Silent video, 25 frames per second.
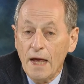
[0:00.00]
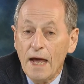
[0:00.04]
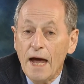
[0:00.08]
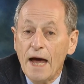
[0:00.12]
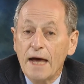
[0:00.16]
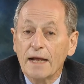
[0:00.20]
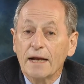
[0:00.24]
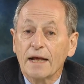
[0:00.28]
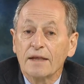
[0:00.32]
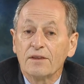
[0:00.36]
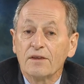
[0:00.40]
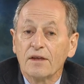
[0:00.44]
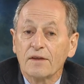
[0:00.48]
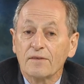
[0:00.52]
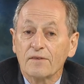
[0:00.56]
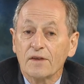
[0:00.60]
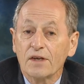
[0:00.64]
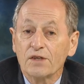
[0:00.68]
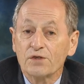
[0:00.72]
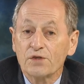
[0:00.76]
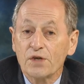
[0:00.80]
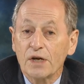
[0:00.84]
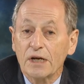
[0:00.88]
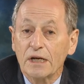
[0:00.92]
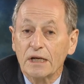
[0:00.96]
And I think
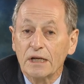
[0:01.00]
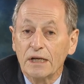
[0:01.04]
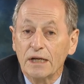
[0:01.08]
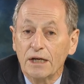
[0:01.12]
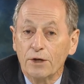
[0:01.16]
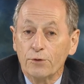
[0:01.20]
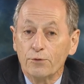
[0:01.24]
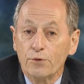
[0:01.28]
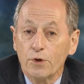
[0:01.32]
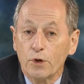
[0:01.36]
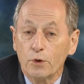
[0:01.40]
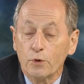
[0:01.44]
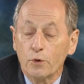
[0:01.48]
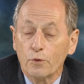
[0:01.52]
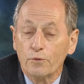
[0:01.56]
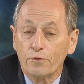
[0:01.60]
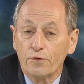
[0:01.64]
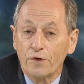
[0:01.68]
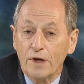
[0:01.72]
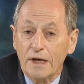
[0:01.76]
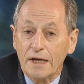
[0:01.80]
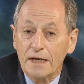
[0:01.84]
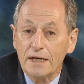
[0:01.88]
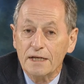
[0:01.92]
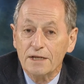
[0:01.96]
there's a clear role
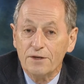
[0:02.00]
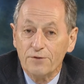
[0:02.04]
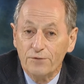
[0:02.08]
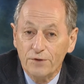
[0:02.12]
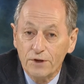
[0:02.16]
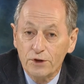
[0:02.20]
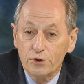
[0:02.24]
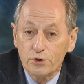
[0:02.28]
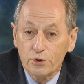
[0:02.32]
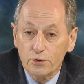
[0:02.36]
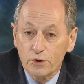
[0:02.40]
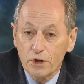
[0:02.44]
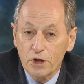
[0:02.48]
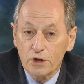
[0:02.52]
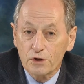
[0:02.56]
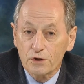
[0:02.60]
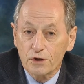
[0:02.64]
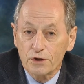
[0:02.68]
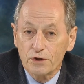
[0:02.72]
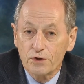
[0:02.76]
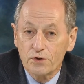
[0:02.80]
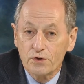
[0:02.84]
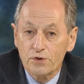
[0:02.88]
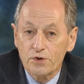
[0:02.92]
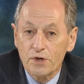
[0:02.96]
for individual
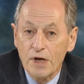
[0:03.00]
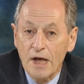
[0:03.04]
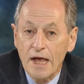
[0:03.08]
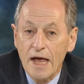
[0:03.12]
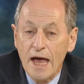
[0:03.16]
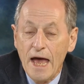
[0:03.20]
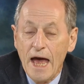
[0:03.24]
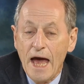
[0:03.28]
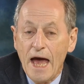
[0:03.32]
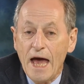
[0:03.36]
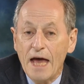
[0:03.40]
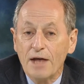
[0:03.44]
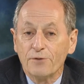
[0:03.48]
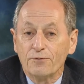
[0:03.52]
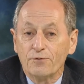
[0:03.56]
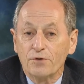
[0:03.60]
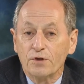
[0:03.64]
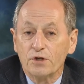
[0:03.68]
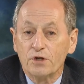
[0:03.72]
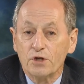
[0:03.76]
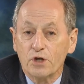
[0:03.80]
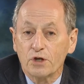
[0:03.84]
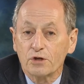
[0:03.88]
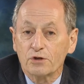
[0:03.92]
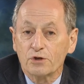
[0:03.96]
doctors and for
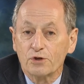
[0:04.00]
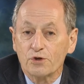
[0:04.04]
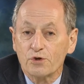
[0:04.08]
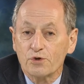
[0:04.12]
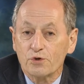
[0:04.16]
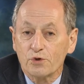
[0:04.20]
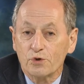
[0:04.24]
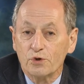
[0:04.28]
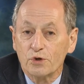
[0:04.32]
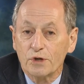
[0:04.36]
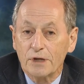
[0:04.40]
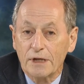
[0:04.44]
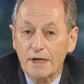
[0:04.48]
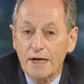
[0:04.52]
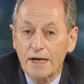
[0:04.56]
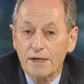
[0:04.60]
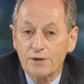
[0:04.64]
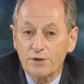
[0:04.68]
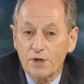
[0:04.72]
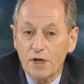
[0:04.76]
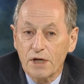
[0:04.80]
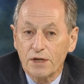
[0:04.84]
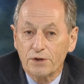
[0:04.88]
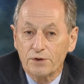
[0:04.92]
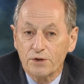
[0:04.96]
doctors'
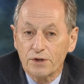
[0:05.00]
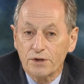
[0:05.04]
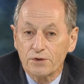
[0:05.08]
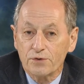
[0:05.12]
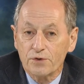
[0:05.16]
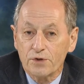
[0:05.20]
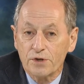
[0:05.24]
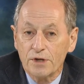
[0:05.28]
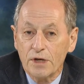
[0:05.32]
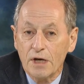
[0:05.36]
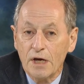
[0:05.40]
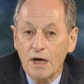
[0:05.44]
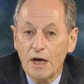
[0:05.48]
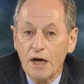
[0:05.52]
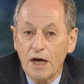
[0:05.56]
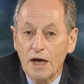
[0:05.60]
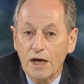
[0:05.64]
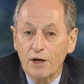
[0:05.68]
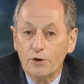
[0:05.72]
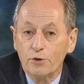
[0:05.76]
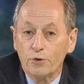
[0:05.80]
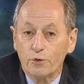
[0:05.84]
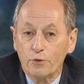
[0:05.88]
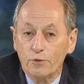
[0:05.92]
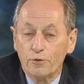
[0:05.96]
organizations
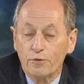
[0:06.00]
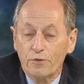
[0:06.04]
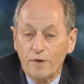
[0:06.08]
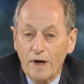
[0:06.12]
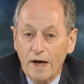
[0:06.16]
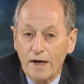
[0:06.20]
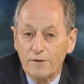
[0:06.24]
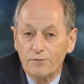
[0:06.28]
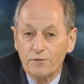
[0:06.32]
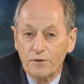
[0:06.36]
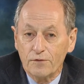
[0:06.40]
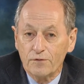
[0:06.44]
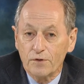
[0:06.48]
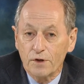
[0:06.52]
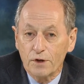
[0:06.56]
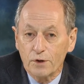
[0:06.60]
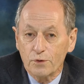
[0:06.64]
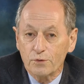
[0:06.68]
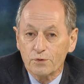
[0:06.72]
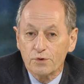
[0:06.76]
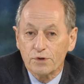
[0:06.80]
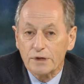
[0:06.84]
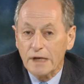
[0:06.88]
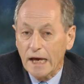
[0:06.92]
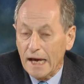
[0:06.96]
in all five of
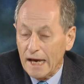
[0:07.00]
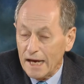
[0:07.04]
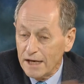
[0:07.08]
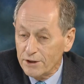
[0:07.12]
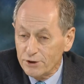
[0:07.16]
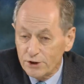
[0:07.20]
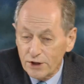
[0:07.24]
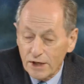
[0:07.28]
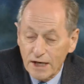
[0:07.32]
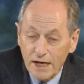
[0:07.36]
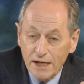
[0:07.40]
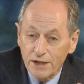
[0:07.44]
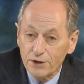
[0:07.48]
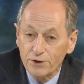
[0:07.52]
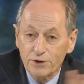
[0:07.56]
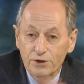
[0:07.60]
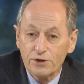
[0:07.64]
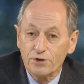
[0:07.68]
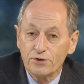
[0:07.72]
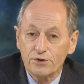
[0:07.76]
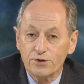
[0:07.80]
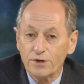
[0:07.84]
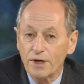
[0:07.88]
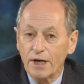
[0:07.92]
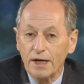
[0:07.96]
those. Education
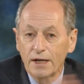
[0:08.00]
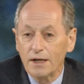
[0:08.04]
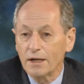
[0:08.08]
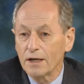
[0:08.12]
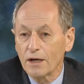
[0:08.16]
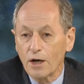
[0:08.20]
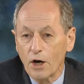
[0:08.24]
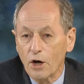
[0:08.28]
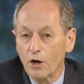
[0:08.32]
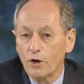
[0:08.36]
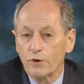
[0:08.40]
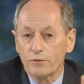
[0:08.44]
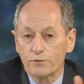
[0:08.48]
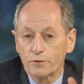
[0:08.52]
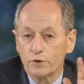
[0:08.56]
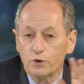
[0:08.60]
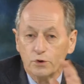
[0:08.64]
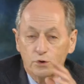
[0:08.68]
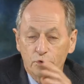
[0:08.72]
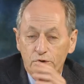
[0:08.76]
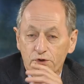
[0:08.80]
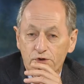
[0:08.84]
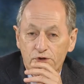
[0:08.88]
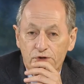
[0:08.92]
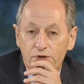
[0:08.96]
and training, of
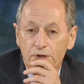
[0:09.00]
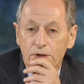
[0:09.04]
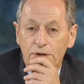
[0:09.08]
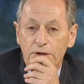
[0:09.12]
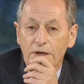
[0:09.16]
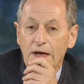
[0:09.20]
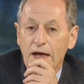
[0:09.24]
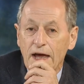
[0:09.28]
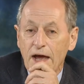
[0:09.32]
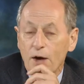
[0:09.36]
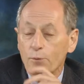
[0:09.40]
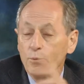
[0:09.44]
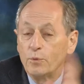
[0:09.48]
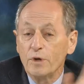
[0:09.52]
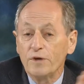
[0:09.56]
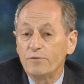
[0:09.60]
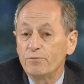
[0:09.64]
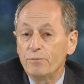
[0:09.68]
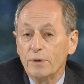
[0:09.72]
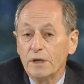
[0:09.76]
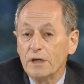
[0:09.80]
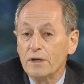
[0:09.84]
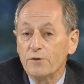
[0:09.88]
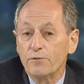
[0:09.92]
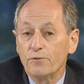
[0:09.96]
course. And we've
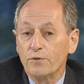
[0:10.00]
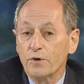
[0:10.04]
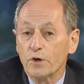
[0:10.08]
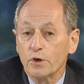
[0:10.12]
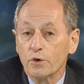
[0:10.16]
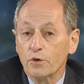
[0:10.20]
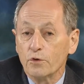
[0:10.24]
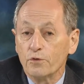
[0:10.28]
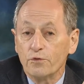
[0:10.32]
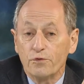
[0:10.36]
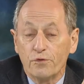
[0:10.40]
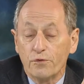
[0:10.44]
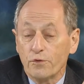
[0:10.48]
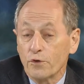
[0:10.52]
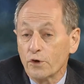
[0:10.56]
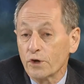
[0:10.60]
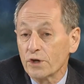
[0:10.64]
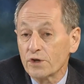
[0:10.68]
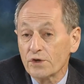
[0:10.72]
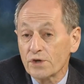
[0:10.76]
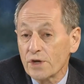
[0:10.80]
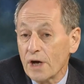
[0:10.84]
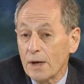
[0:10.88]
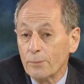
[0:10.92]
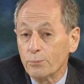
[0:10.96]
been involved, for
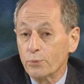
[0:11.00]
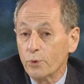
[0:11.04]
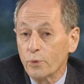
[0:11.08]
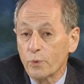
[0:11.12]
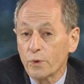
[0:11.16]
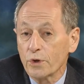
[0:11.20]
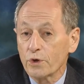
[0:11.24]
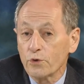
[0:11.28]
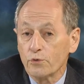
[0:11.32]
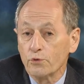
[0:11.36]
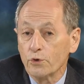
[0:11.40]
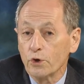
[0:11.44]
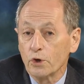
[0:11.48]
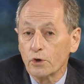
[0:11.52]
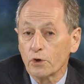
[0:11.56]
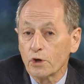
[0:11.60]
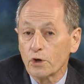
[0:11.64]
example, with the Royal